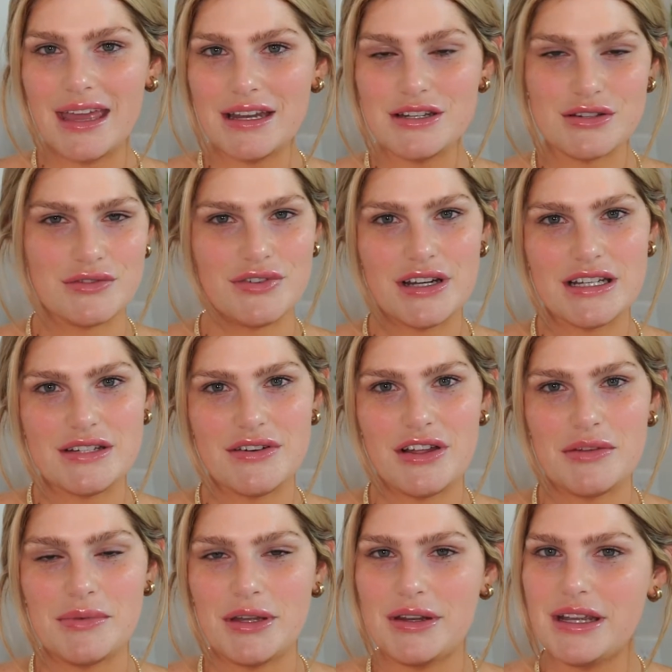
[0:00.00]
And don't forget to
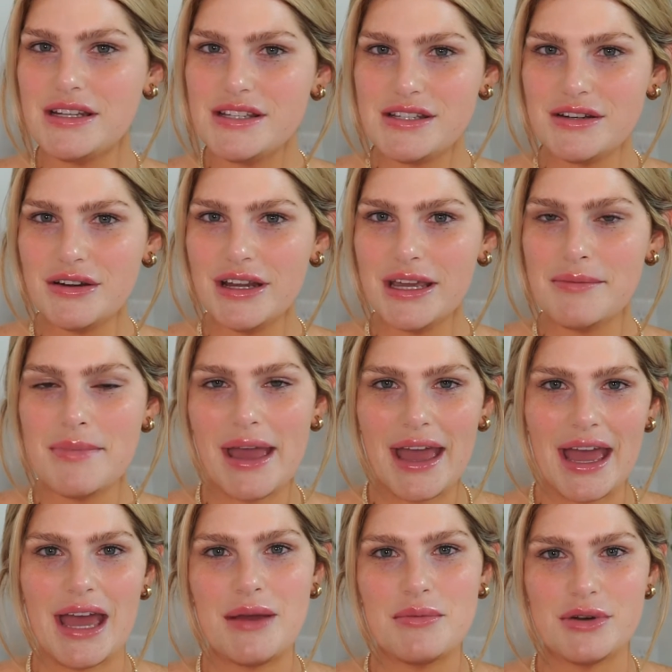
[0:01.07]
follow me on Instagram
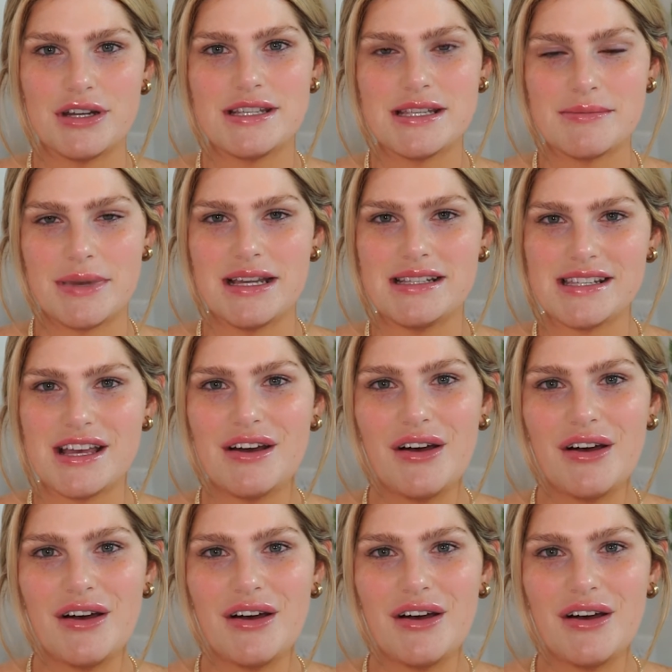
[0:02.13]
at Marissa Mizell.